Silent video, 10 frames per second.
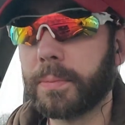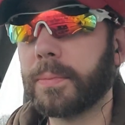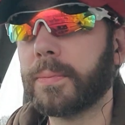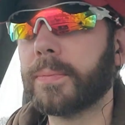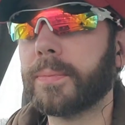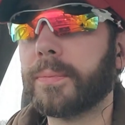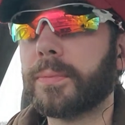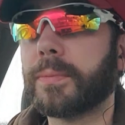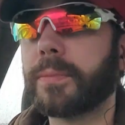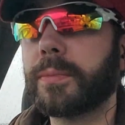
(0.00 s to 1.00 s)

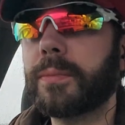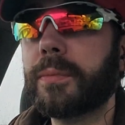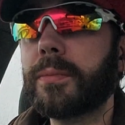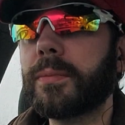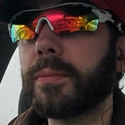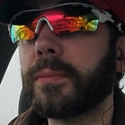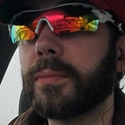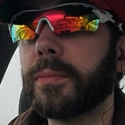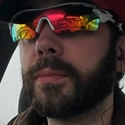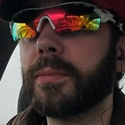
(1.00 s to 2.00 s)

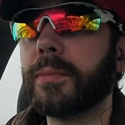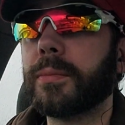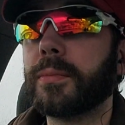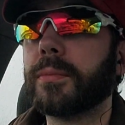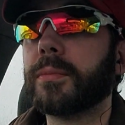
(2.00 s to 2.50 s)
(silence)